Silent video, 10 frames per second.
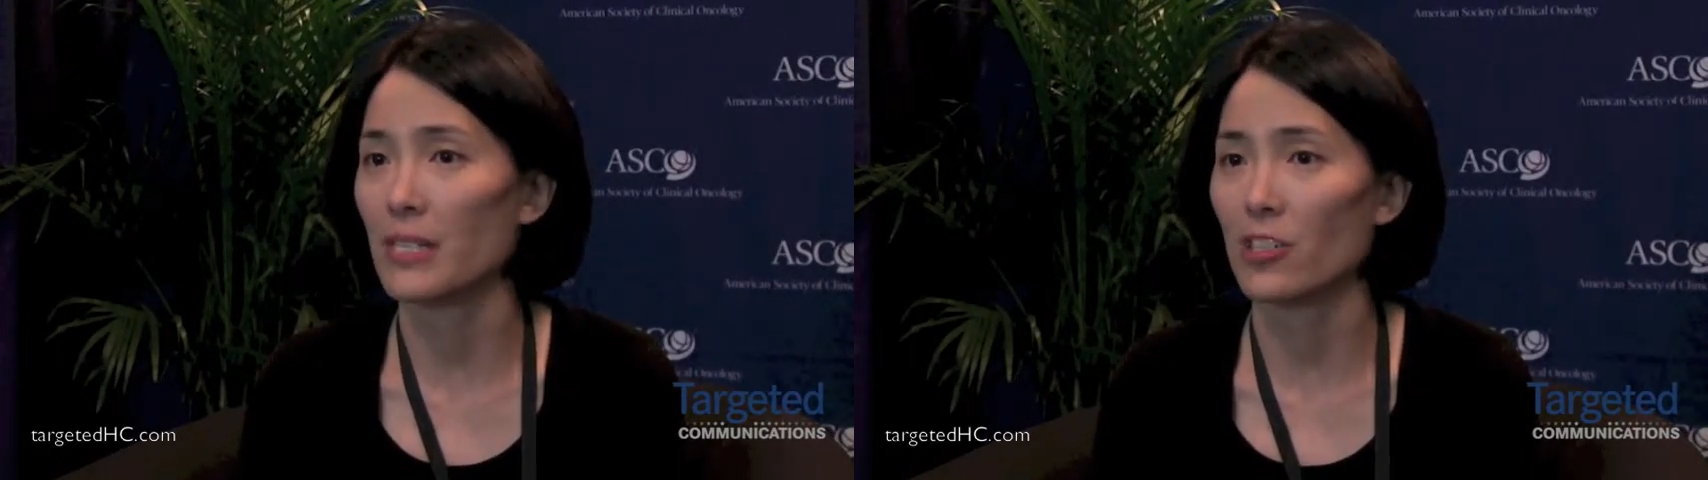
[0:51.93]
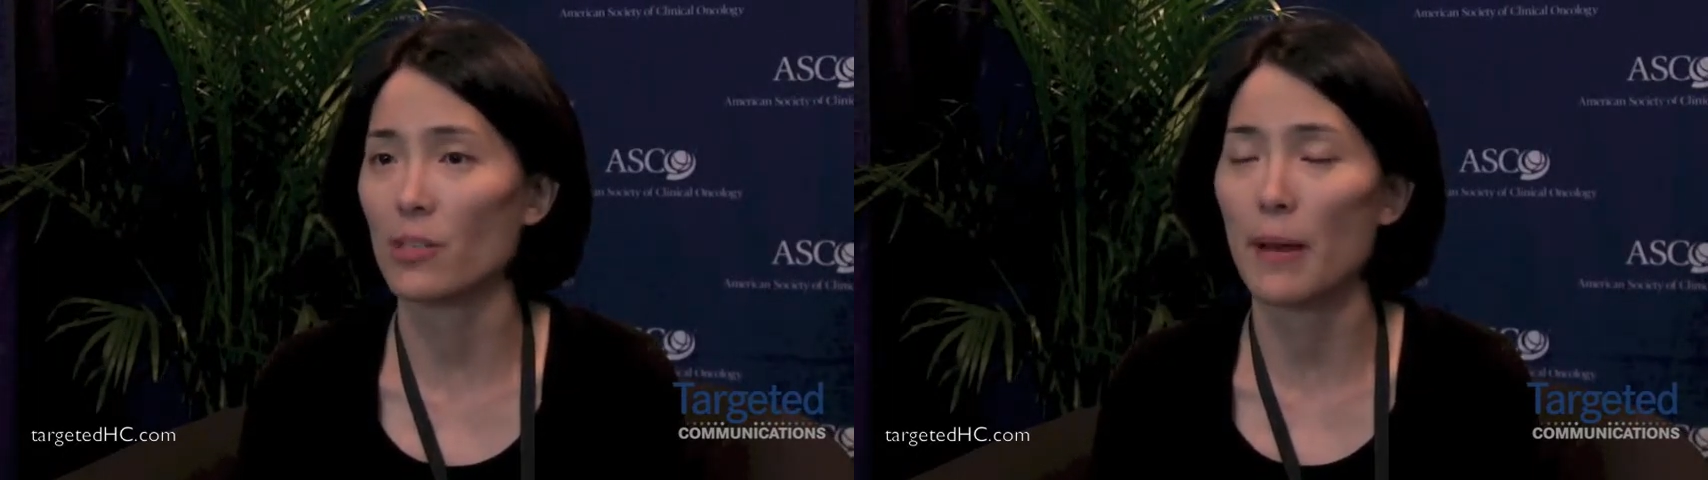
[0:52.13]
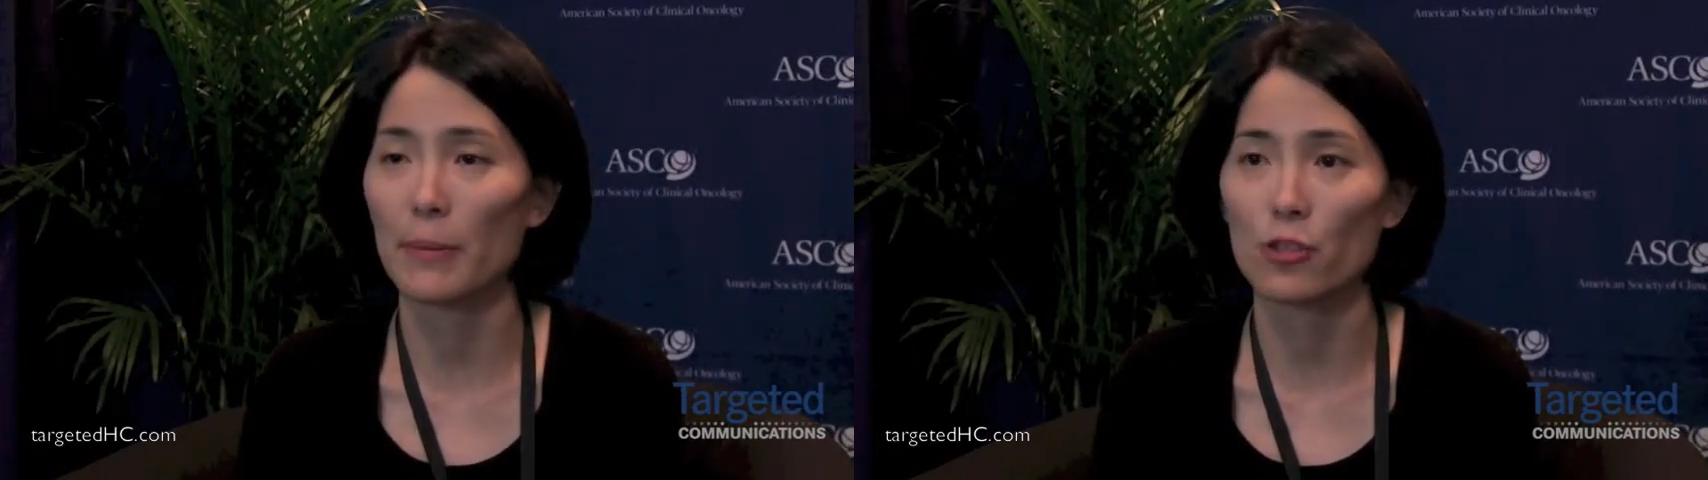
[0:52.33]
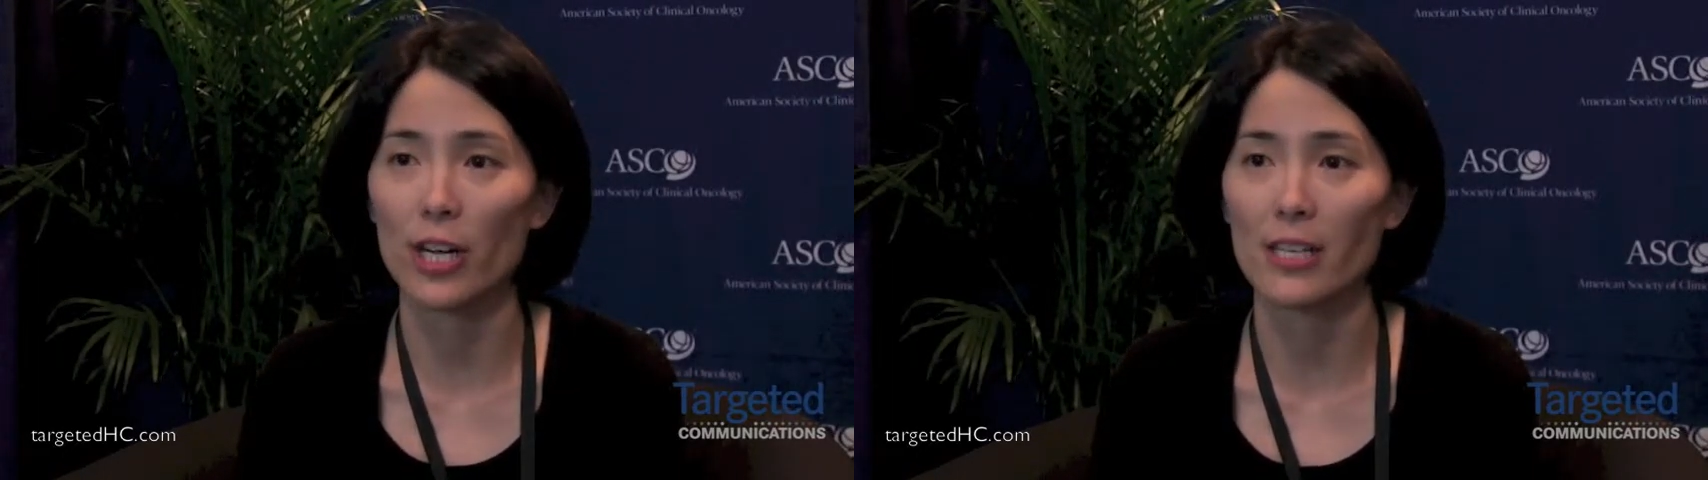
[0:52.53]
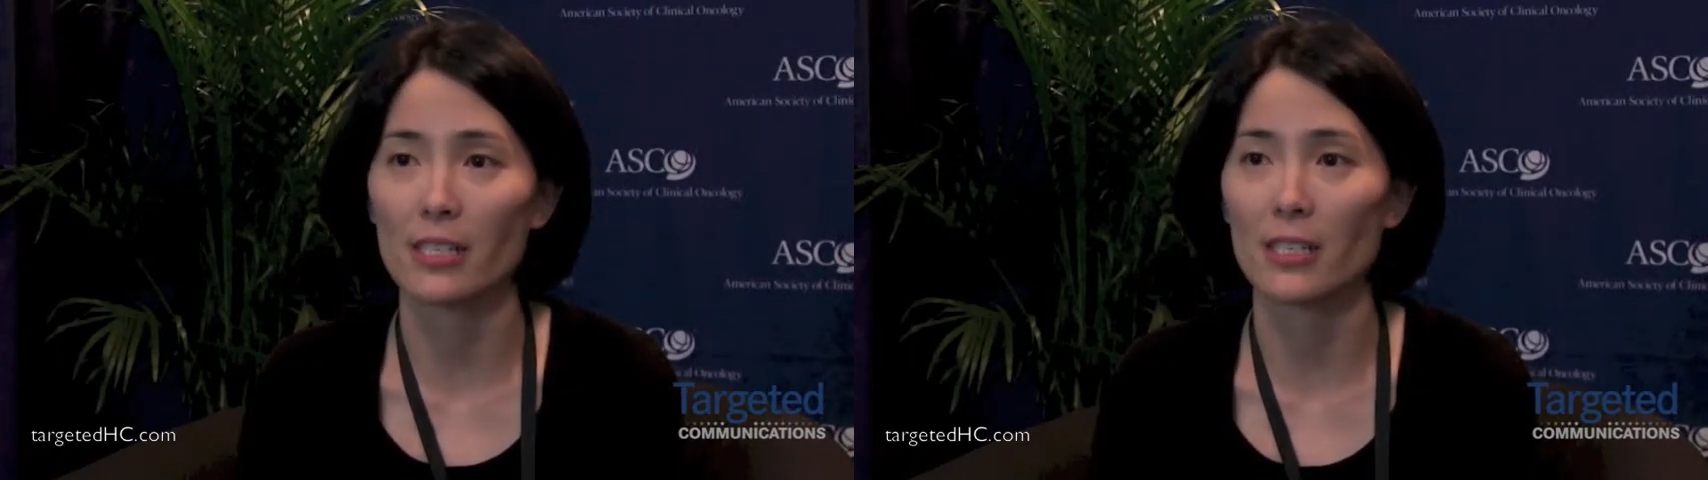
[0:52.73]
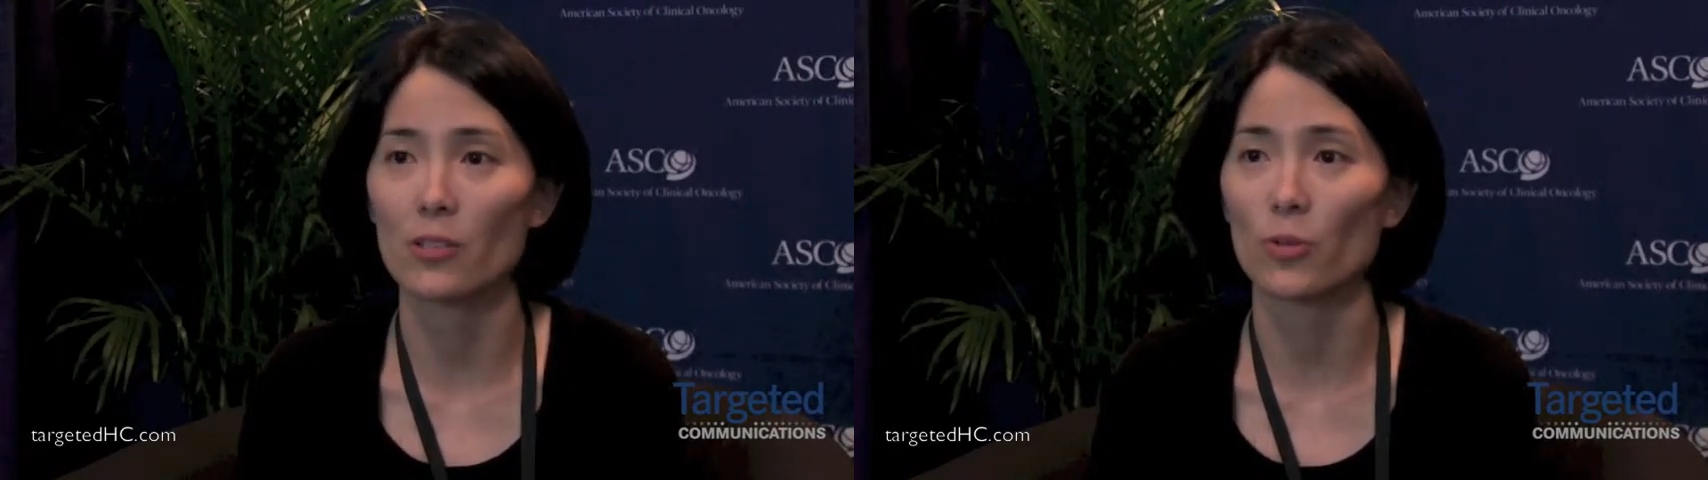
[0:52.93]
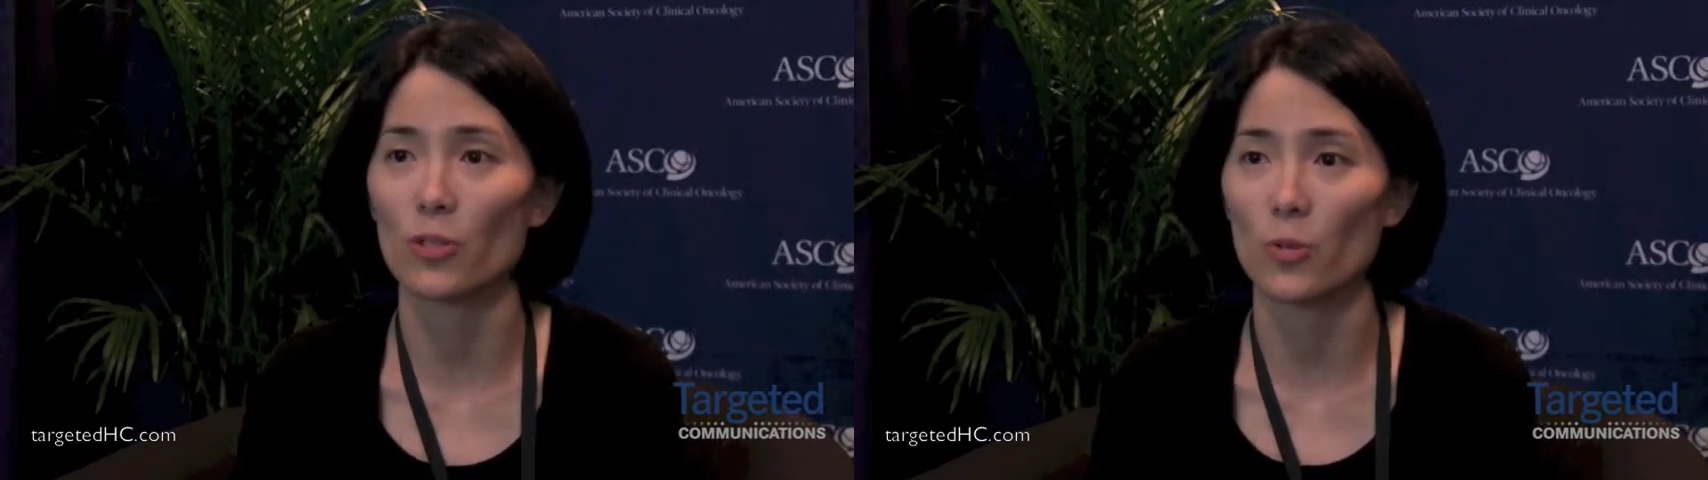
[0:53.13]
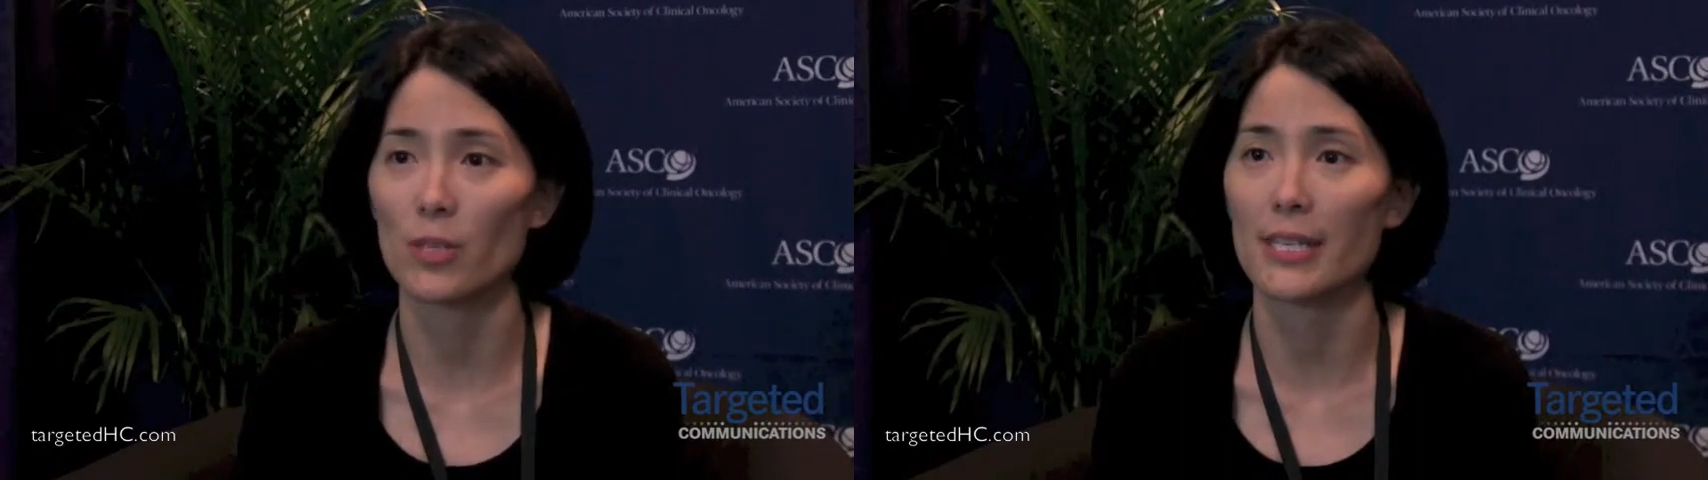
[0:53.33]
such as pemetrexed
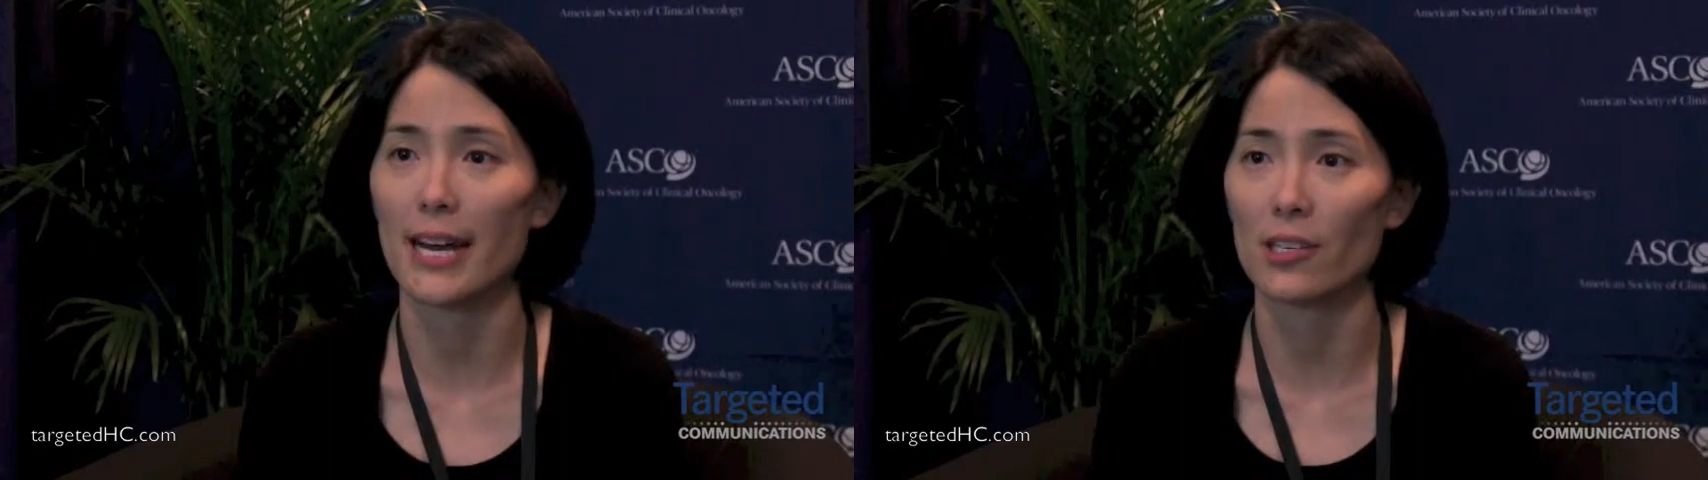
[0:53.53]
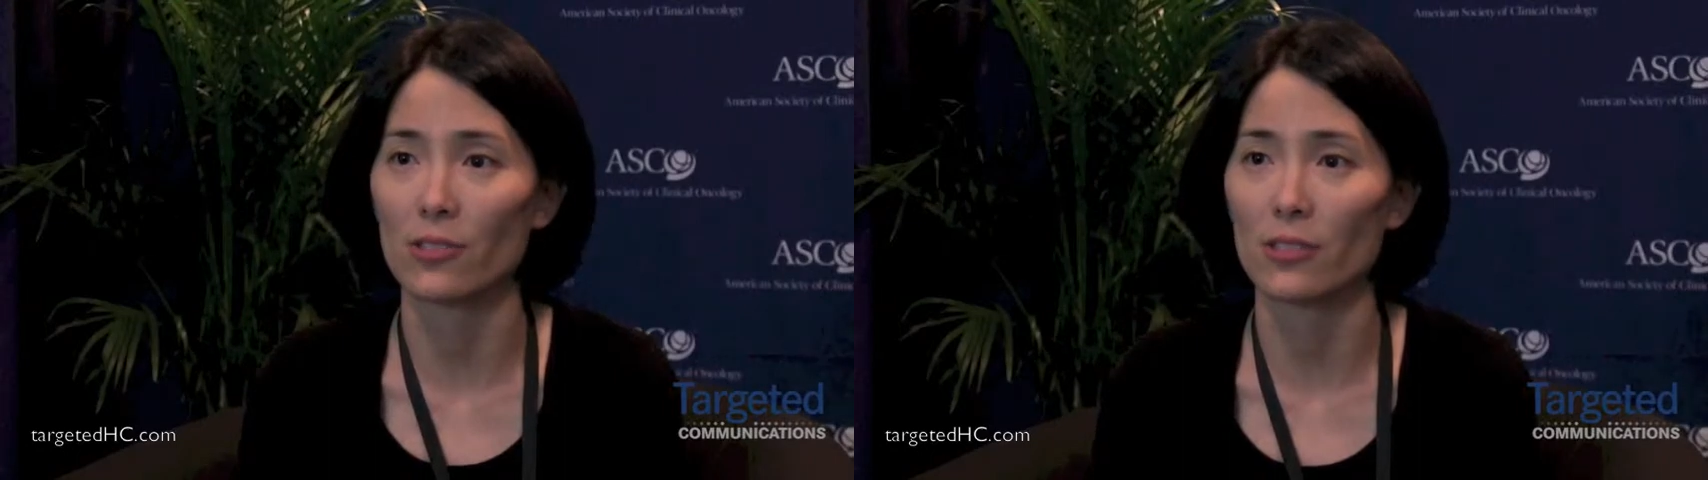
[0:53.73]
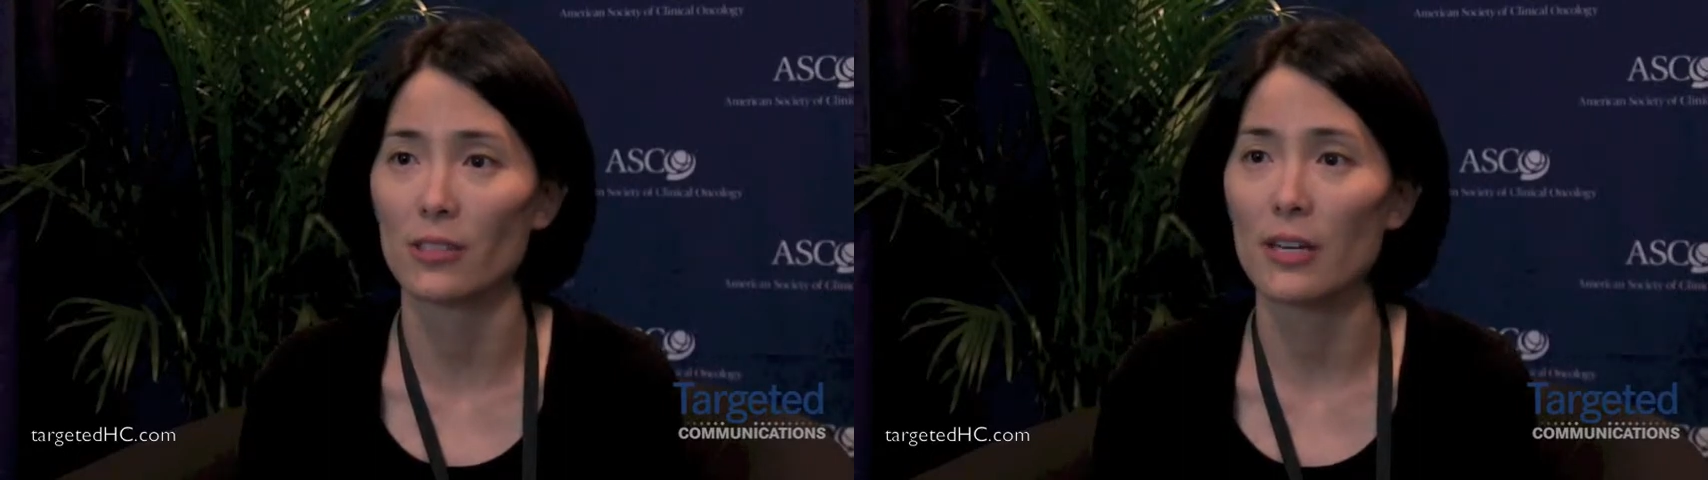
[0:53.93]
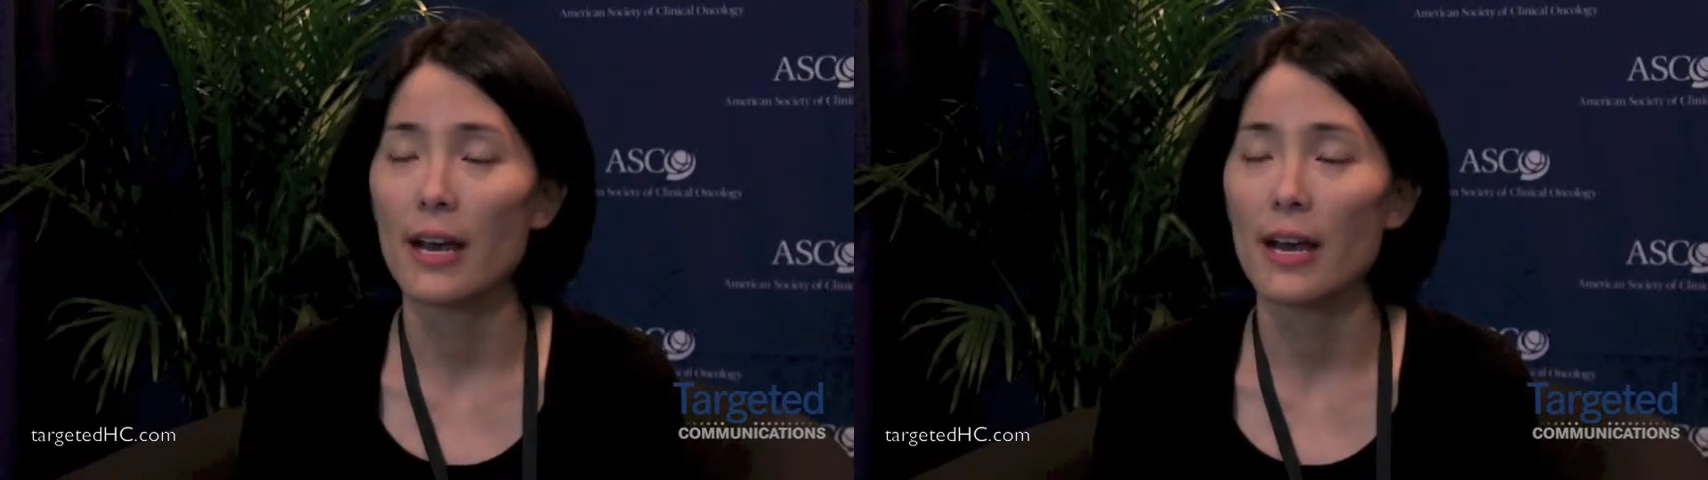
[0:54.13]
or docetaxel.